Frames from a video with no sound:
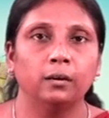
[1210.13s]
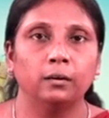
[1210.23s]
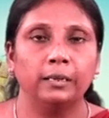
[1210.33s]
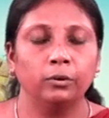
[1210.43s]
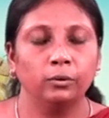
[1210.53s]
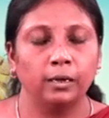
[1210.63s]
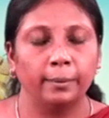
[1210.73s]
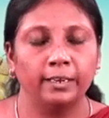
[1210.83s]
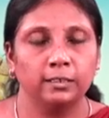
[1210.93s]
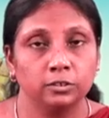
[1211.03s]
uh, you know
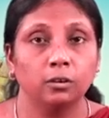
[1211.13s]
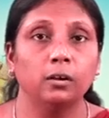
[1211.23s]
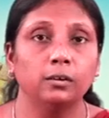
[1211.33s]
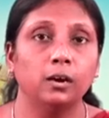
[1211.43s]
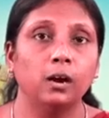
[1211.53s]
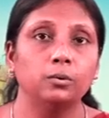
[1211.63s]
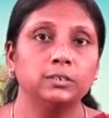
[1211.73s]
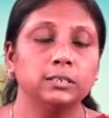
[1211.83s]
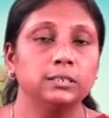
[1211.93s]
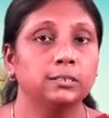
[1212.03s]
I mean in
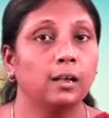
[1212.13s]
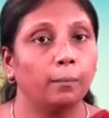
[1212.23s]
slaughterhouses